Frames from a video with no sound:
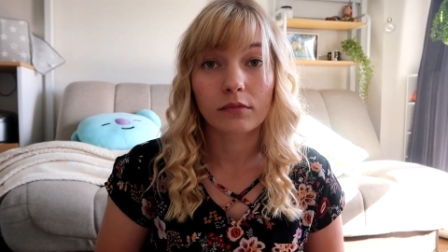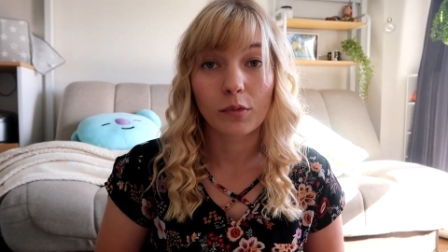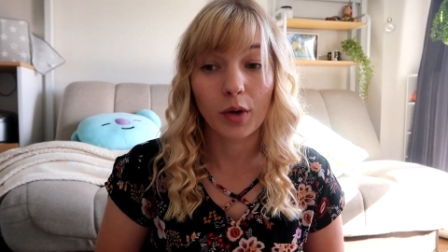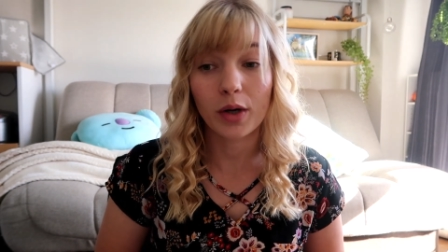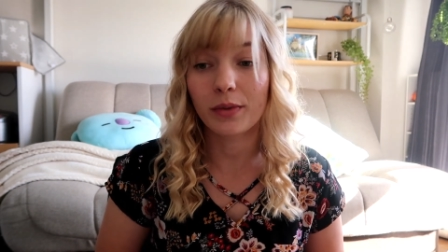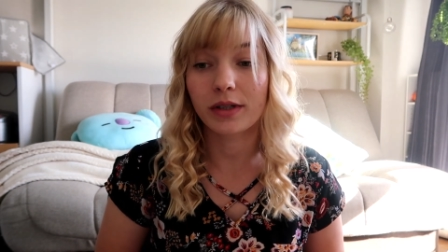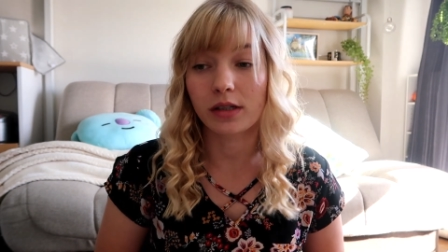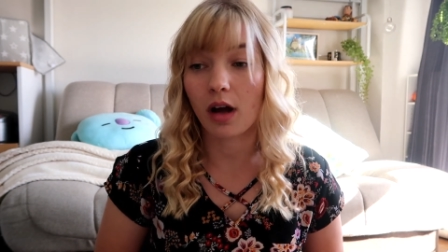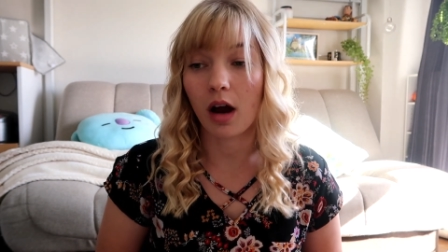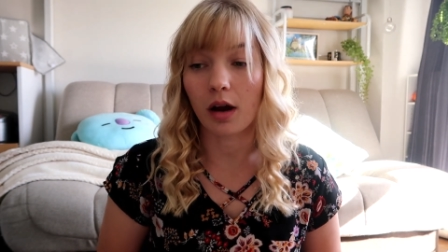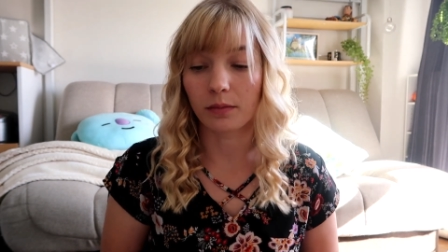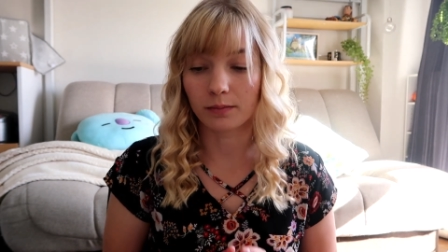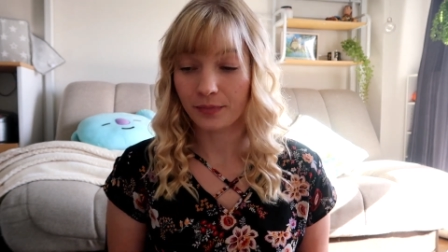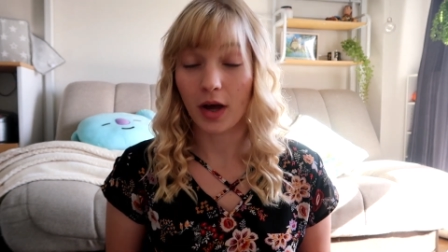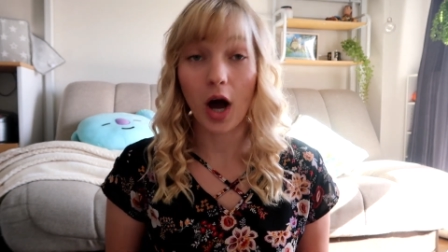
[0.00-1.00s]
Where do we start?
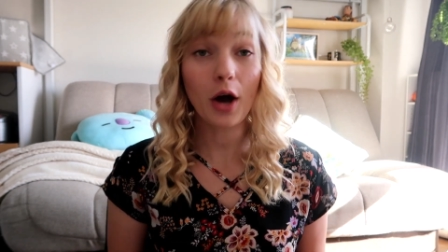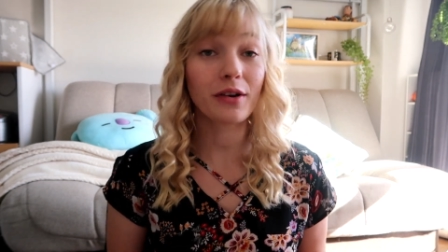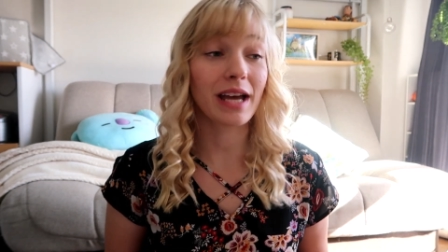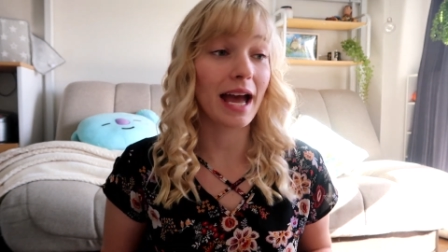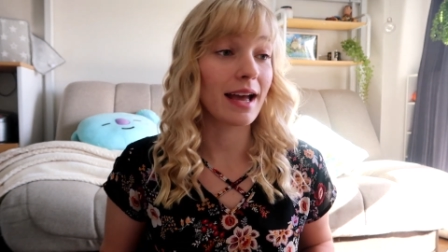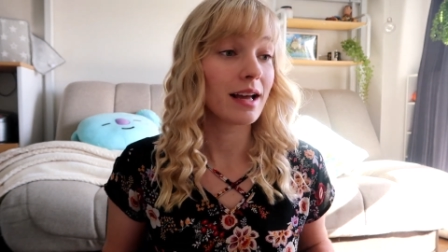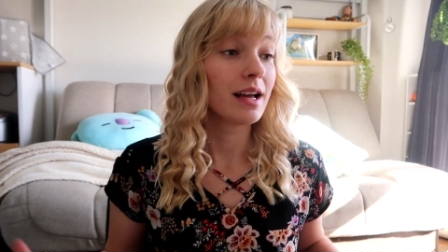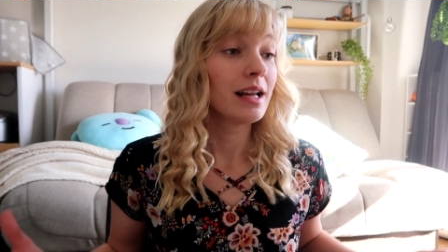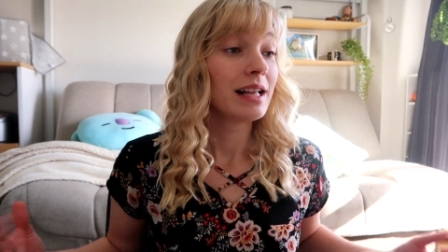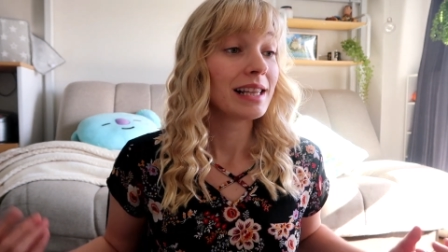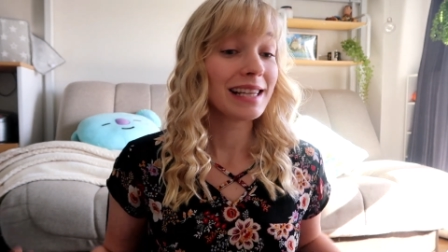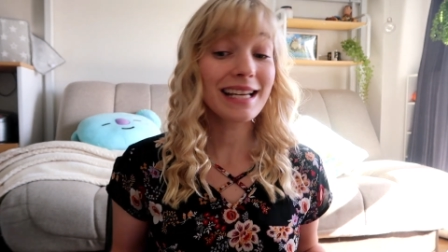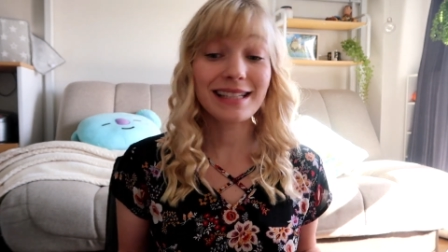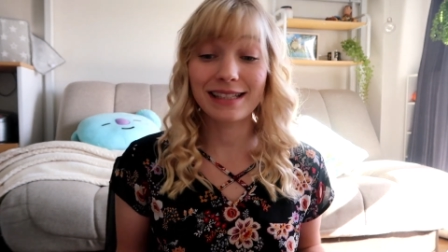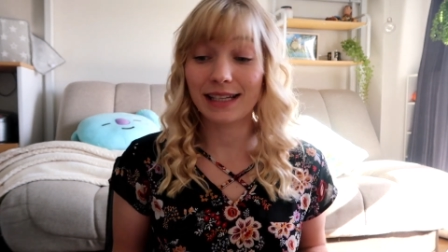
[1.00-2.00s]
Okay,
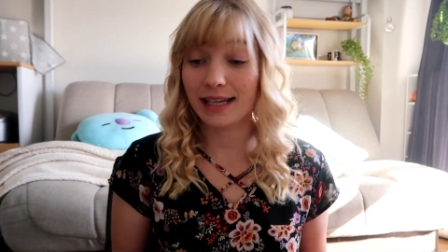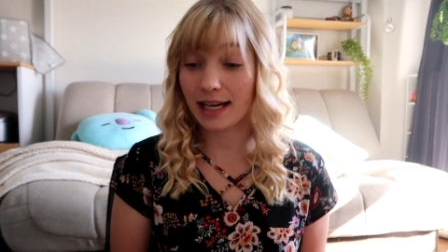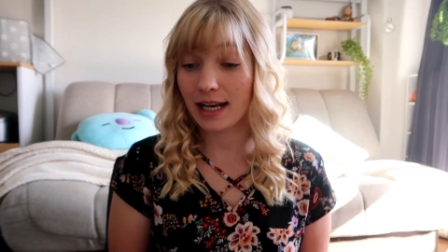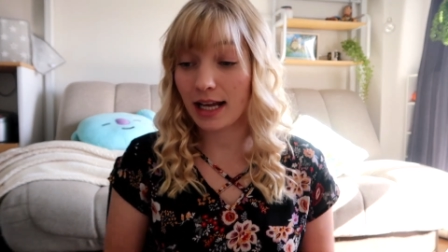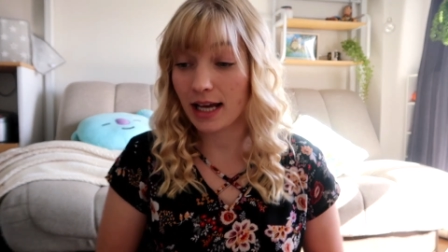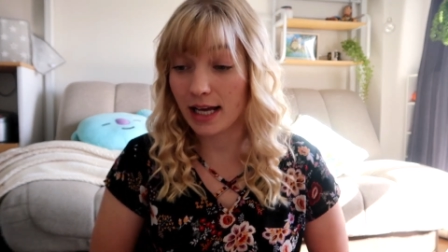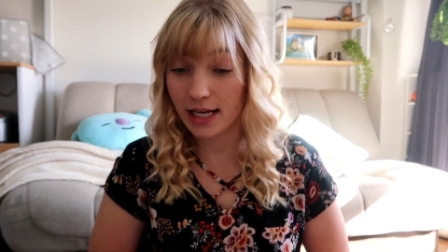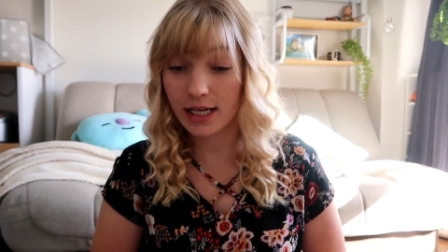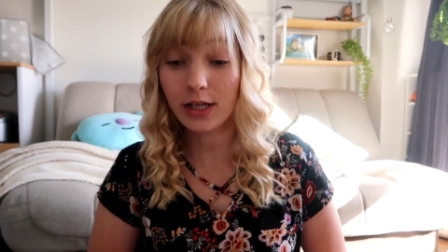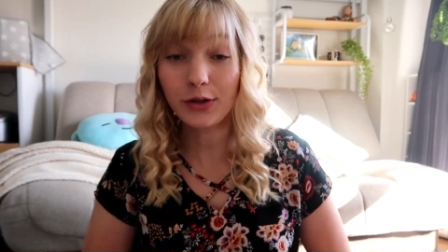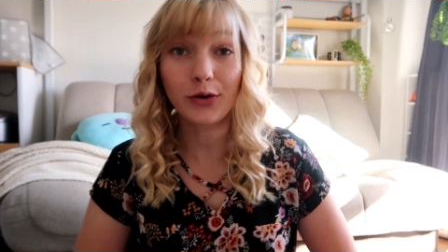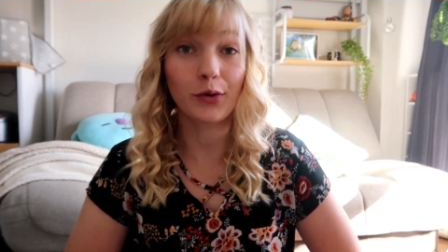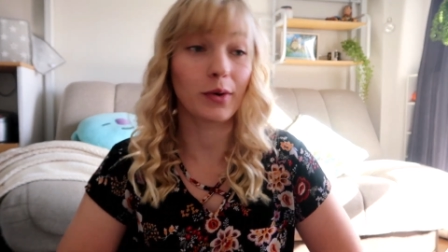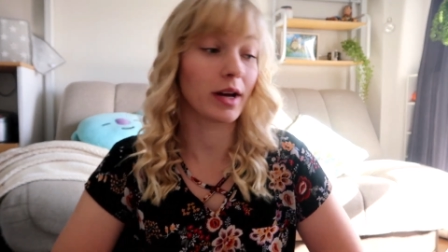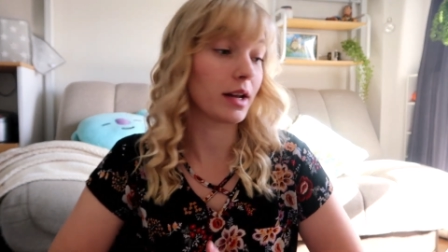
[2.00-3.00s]
let's get
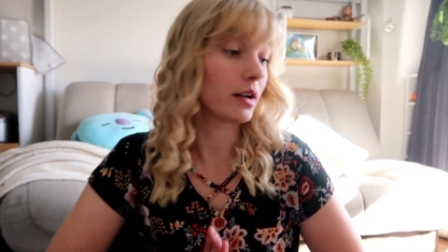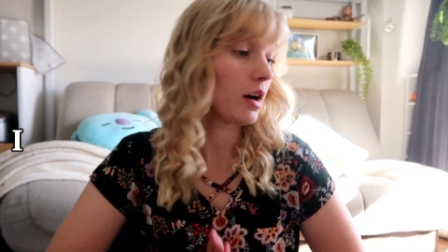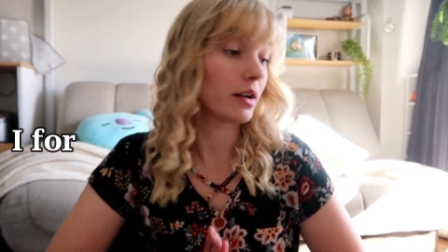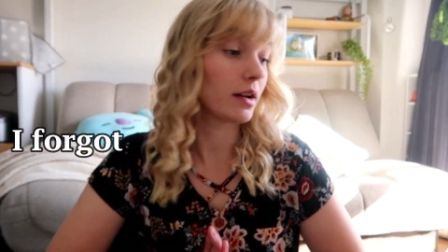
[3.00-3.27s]
into it.